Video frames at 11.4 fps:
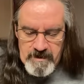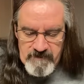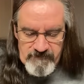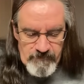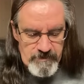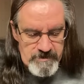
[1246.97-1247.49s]

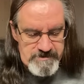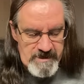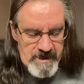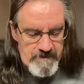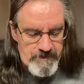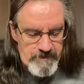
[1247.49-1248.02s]
For
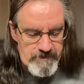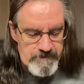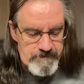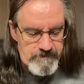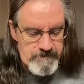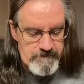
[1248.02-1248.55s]
example,
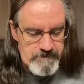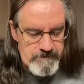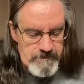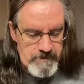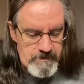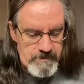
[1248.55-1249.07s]

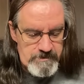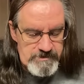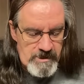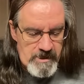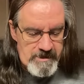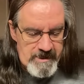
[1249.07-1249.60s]

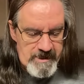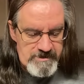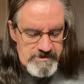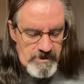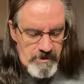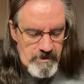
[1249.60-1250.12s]
John
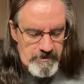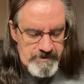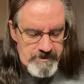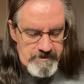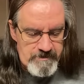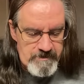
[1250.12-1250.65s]
H.
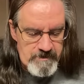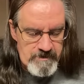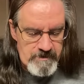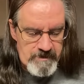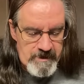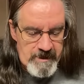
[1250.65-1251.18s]
Alden
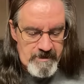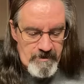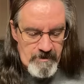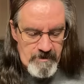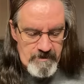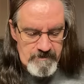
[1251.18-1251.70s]
et
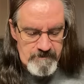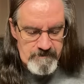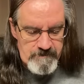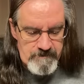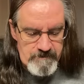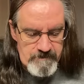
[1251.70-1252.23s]
al.,
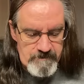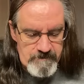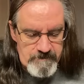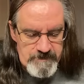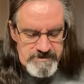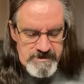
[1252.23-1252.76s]

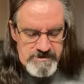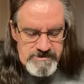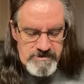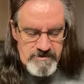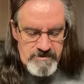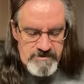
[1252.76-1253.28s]

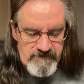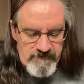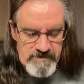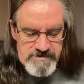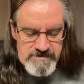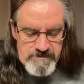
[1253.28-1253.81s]
Petitioners
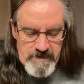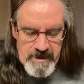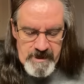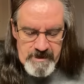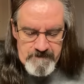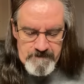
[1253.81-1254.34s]
versus
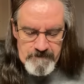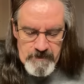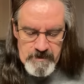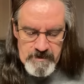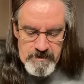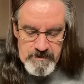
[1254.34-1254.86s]
Maine.
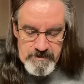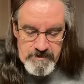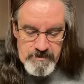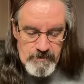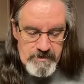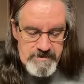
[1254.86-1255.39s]
The
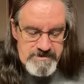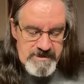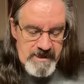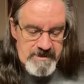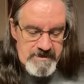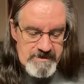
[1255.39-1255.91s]
court
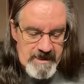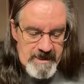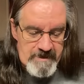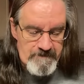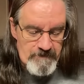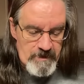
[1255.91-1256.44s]
stated
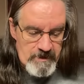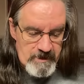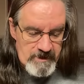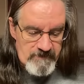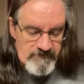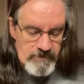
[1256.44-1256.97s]
that,
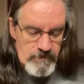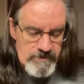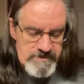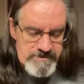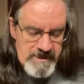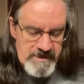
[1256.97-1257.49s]
in view of
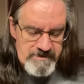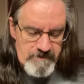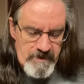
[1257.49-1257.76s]
the 10th